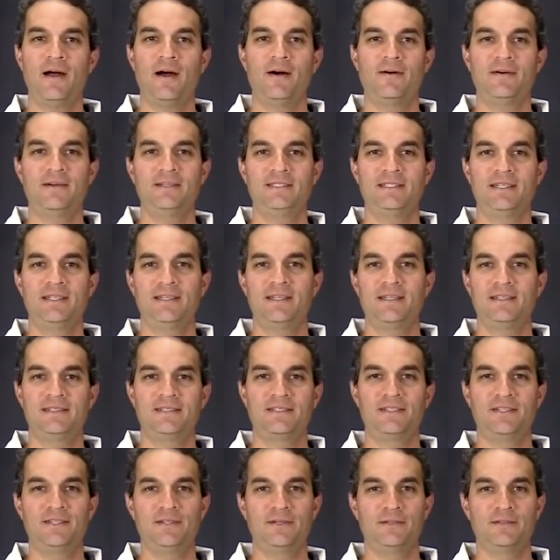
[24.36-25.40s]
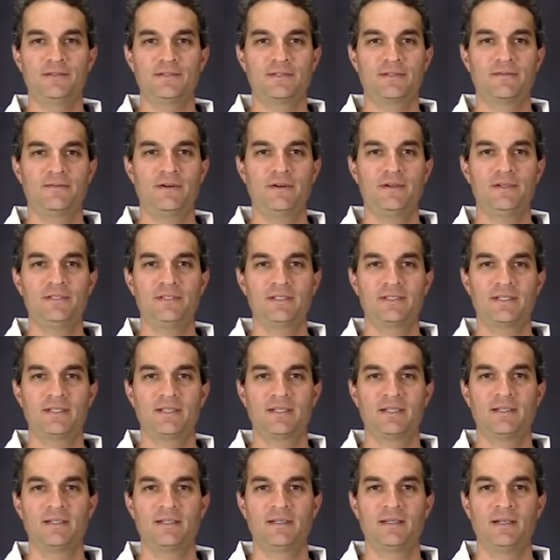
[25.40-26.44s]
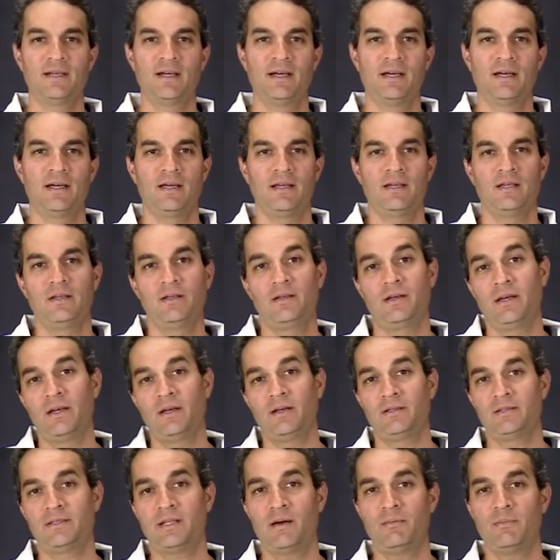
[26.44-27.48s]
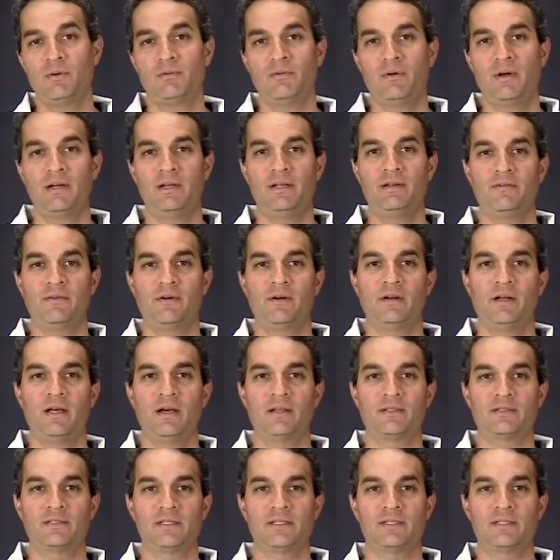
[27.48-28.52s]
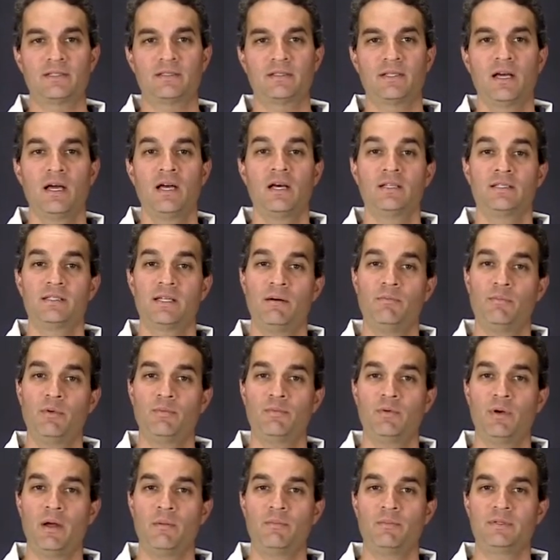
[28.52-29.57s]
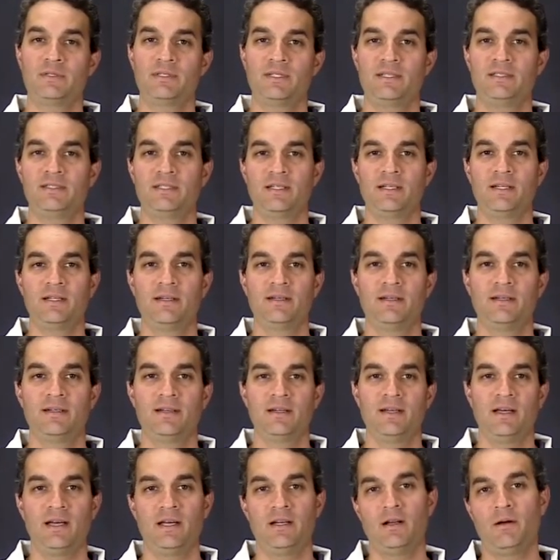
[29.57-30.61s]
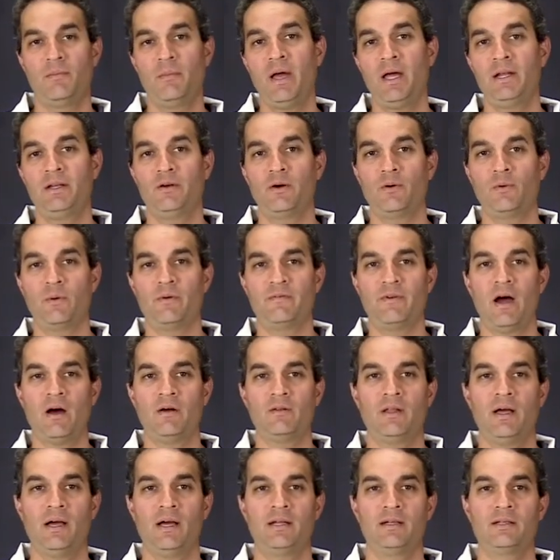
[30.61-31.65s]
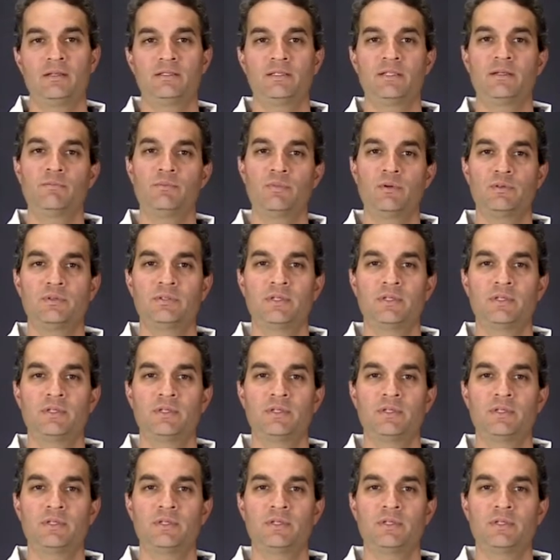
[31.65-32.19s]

how easy it is to use. First, you get your sample ready for analysis. Sample prep is easy. In our manual, we've outlined simple